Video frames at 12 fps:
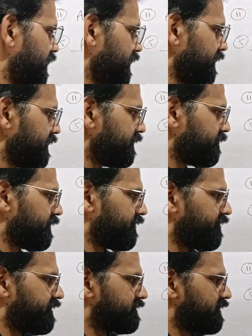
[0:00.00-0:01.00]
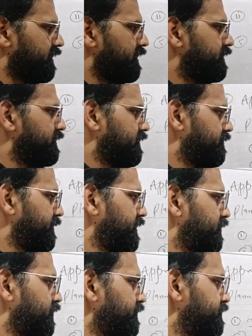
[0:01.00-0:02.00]
and prevention and
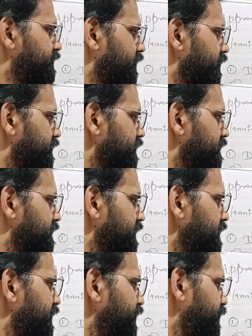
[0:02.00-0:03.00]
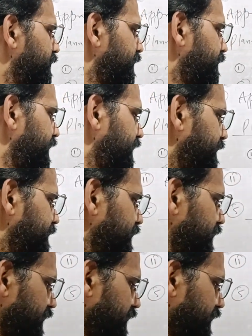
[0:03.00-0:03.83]
treatment of zoonosis in human being.